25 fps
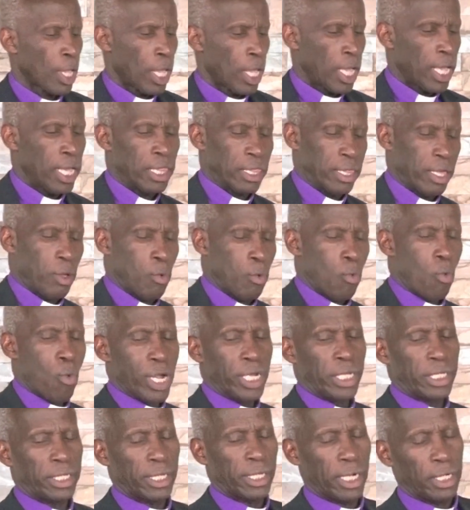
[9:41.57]
and they
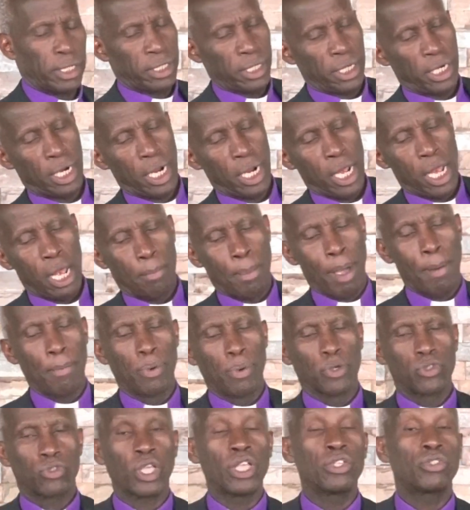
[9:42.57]
waited.
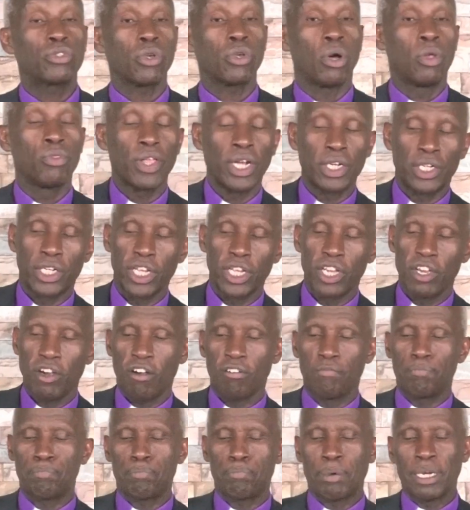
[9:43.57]
Bible says, on the day
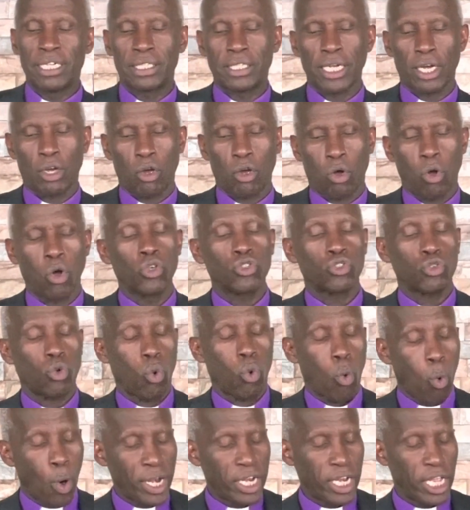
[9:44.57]
of
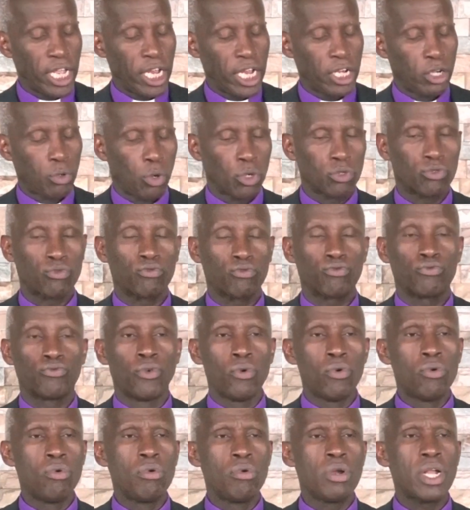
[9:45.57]
Pentecost, when it was
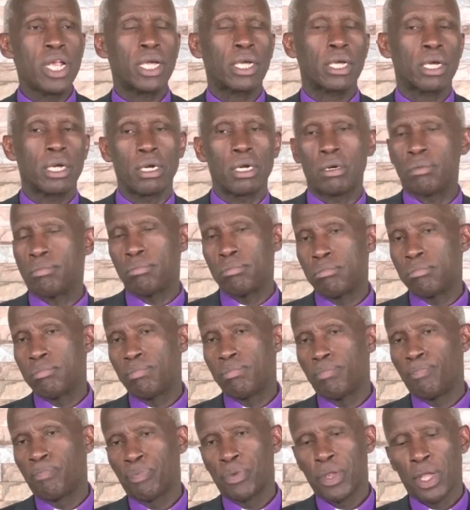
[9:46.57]
fully
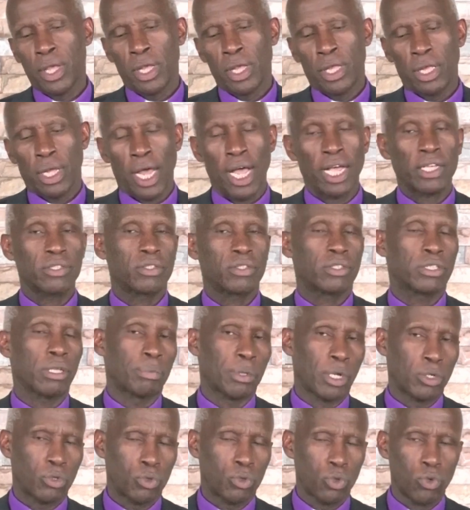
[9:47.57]
come. Acts
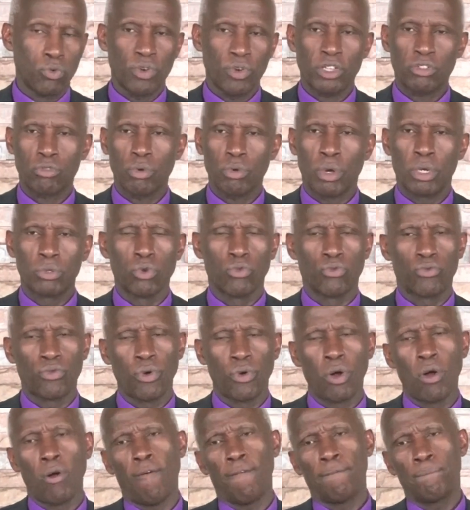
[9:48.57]
chapter 2, verse 1 to
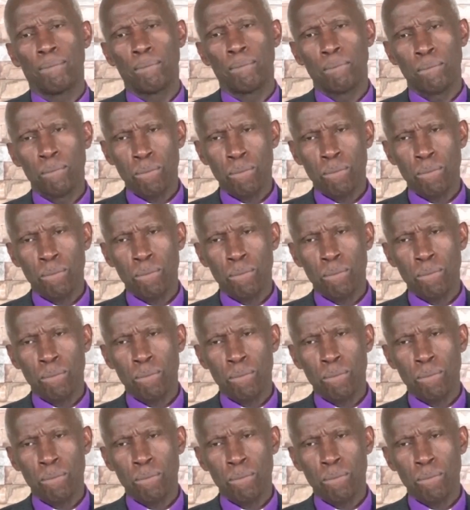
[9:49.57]
4.